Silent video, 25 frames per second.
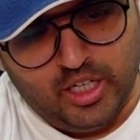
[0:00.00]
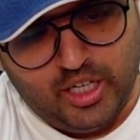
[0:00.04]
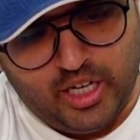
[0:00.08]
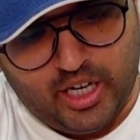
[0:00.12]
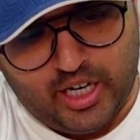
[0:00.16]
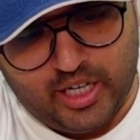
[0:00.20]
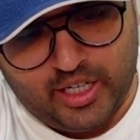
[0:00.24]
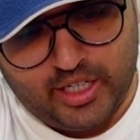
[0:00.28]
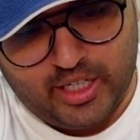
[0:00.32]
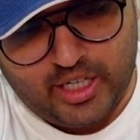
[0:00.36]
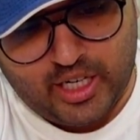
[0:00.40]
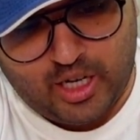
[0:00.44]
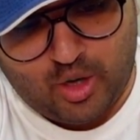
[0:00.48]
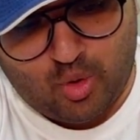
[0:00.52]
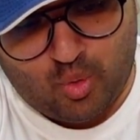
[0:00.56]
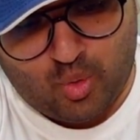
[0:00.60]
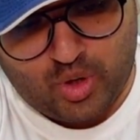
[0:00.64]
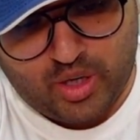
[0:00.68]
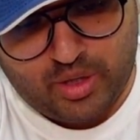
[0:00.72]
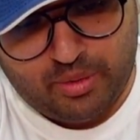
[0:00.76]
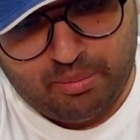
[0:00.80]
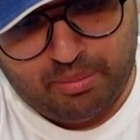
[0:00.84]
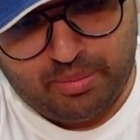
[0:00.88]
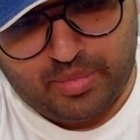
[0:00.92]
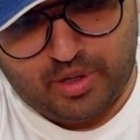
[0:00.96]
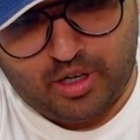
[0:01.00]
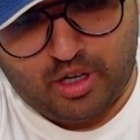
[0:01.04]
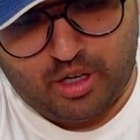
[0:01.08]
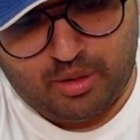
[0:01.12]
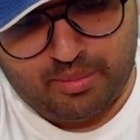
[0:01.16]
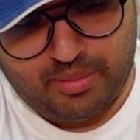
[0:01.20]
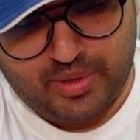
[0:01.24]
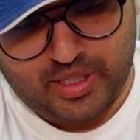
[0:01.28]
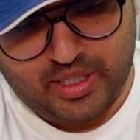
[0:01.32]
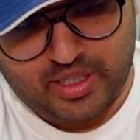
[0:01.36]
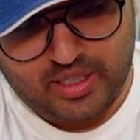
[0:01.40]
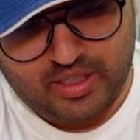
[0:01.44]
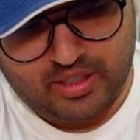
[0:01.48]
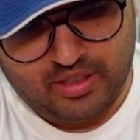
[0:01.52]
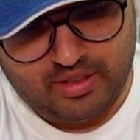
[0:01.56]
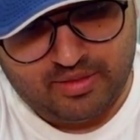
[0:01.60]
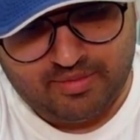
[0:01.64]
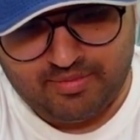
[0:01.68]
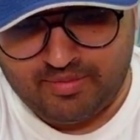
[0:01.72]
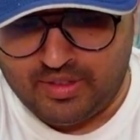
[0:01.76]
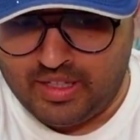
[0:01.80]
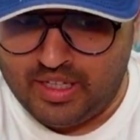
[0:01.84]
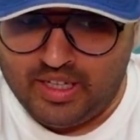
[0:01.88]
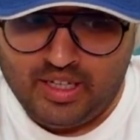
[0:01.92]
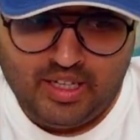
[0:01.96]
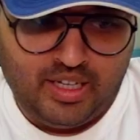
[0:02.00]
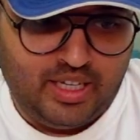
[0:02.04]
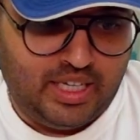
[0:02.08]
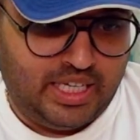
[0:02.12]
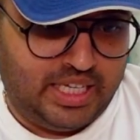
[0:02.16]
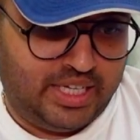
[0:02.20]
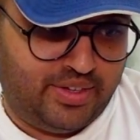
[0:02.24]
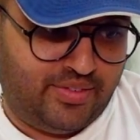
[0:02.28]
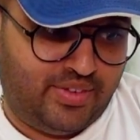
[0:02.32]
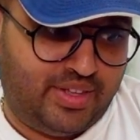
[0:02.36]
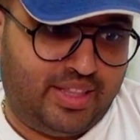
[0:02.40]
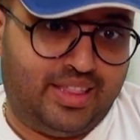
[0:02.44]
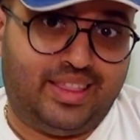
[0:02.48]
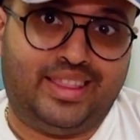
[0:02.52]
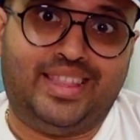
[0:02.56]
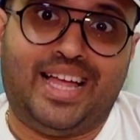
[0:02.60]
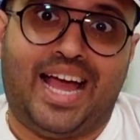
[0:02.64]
and you have one power button. Even